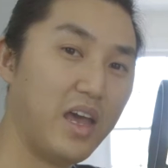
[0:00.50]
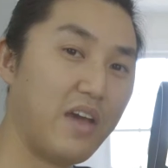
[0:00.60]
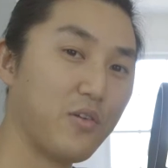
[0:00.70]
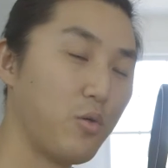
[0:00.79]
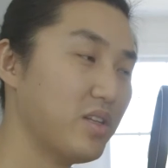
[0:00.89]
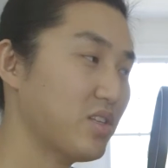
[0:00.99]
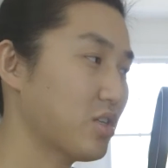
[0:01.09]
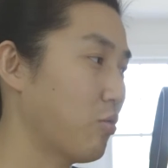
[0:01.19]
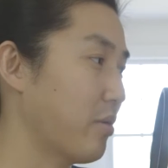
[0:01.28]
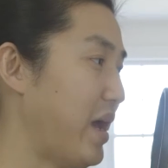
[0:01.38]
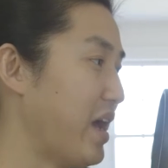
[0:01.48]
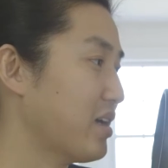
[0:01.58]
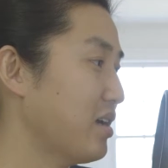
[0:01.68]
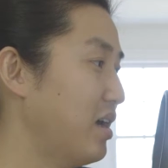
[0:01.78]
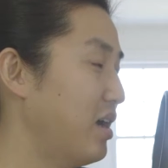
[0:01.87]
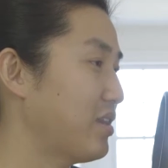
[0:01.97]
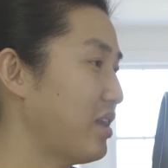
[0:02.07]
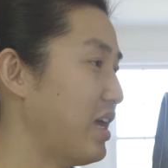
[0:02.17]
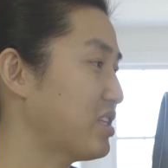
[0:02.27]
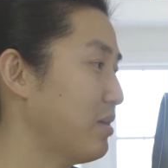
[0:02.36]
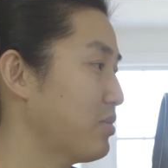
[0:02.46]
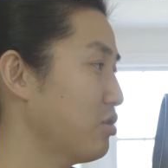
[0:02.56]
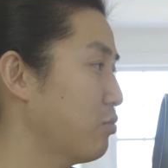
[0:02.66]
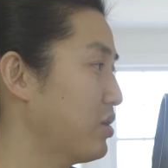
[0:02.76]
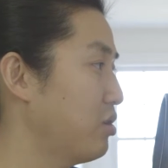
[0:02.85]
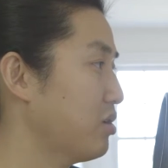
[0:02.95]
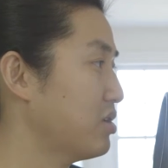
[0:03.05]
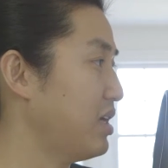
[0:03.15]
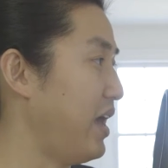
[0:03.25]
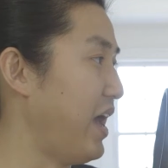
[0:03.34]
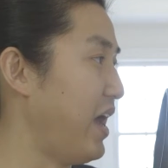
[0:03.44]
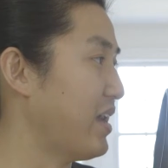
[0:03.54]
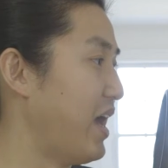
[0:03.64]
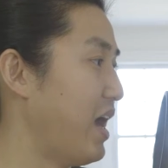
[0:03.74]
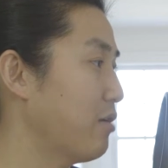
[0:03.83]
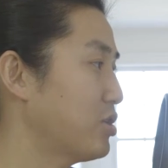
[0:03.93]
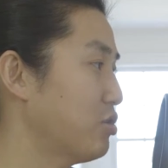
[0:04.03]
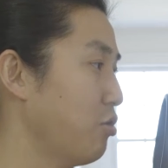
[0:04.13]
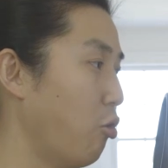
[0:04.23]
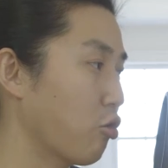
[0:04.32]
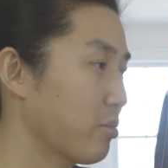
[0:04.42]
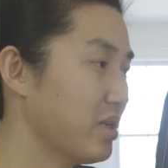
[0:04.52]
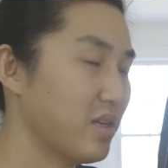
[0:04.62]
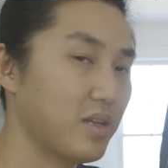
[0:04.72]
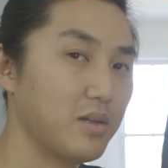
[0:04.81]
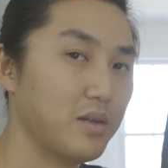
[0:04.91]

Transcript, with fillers: Hey everyone, so we're back. Uh, in the last episode, we looked at how to orbit,